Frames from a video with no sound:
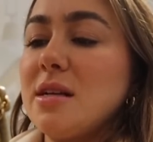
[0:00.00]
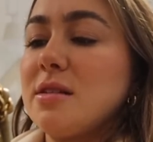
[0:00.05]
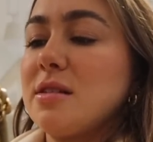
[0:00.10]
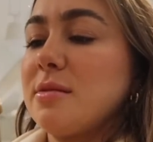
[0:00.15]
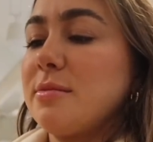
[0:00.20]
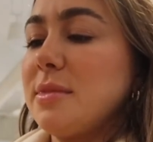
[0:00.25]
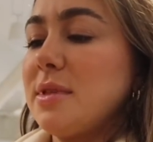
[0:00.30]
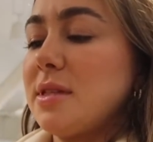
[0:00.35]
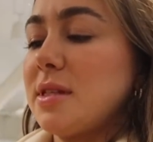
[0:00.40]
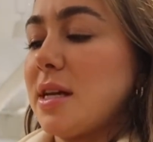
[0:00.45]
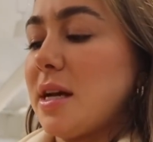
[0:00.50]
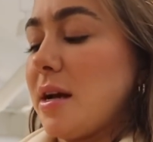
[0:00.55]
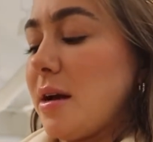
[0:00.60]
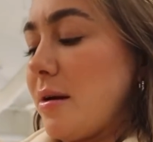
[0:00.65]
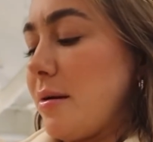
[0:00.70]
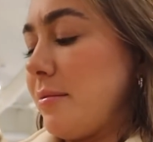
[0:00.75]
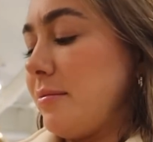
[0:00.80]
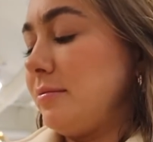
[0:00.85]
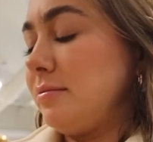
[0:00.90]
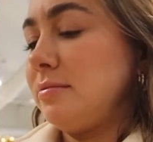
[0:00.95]
It's like
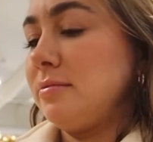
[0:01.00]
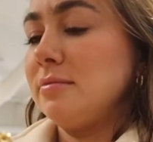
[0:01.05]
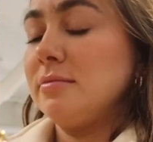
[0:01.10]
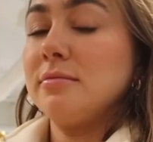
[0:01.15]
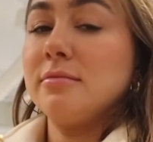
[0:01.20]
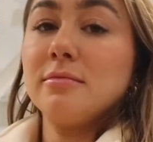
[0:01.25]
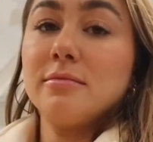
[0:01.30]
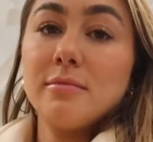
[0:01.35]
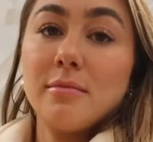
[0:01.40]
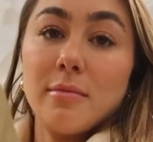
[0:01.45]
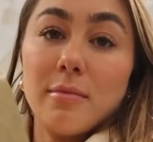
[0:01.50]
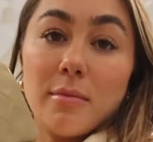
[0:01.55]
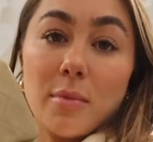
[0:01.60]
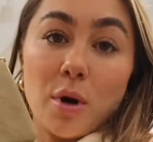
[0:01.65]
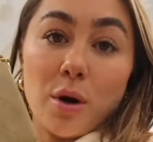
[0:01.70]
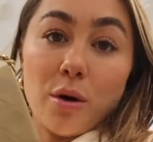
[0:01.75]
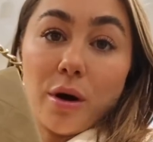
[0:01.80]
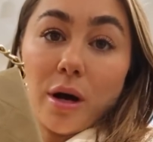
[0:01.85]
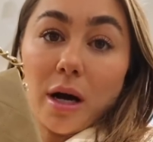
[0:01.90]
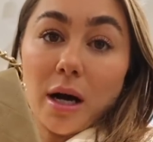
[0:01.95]
a
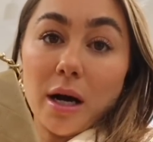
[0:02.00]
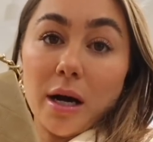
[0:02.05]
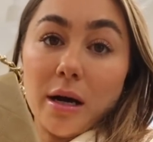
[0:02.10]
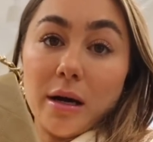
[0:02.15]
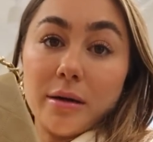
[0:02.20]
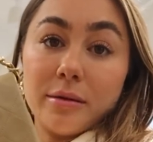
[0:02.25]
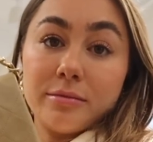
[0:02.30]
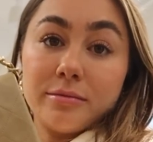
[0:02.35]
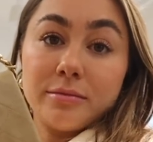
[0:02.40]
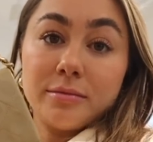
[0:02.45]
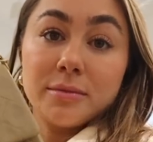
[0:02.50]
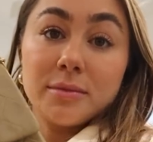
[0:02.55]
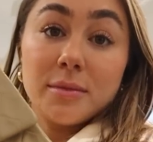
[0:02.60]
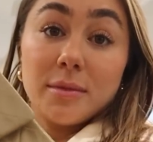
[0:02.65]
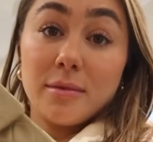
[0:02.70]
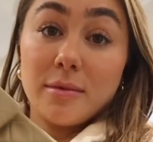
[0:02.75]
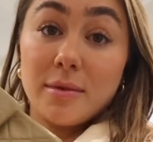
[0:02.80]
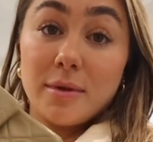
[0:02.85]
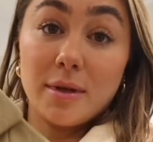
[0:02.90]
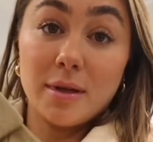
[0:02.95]
mocha,
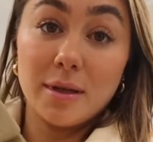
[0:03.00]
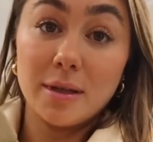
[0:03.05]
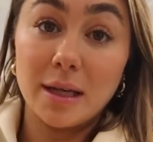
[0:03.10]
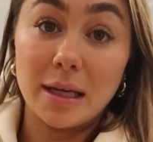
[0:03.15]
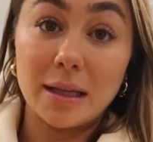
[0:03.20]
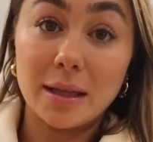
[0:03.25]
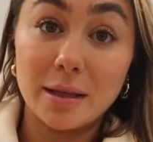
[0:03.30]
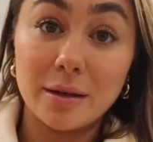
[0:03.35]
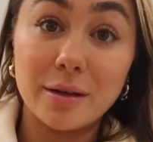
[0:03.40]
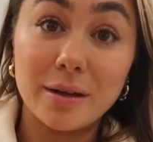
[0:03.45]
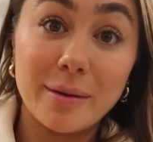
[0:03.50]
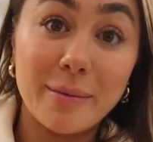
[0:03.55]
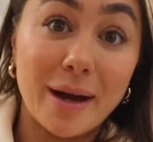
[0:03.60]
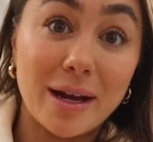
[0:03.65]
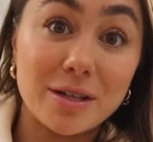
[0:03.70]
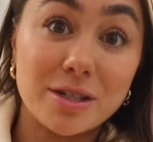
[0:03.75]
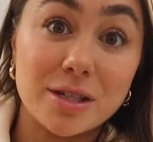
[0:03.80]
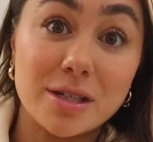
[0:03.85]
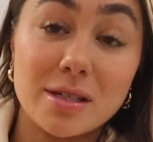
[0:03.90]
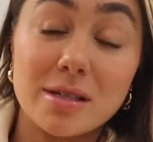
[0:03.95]
well, like literally
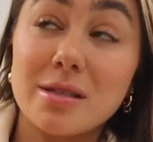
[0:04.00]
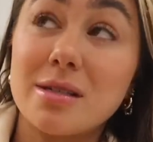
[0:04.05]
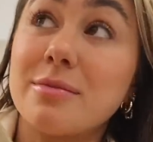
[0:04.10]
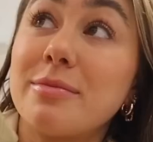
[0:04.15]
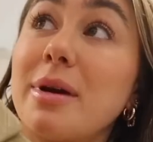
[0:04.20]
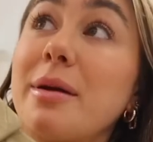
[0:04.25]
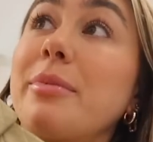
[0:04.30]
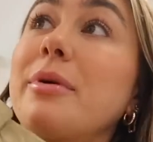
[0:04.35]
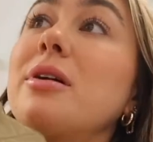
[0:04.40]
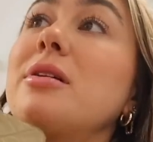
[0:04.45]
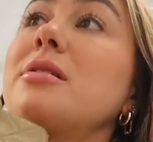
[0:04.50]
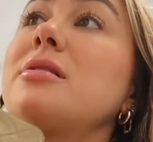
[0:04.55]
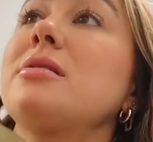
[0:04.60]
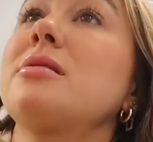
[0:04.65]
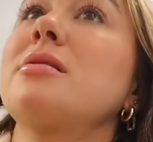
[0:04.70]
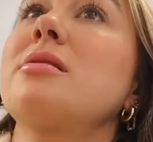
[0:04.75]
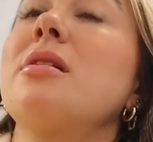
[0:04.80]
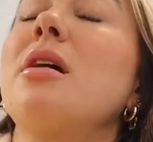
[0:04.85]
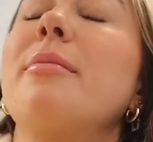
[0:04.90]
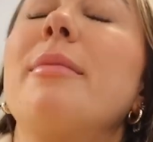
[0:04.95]
matches my purse,
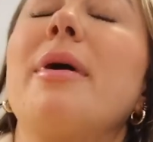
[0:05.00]
or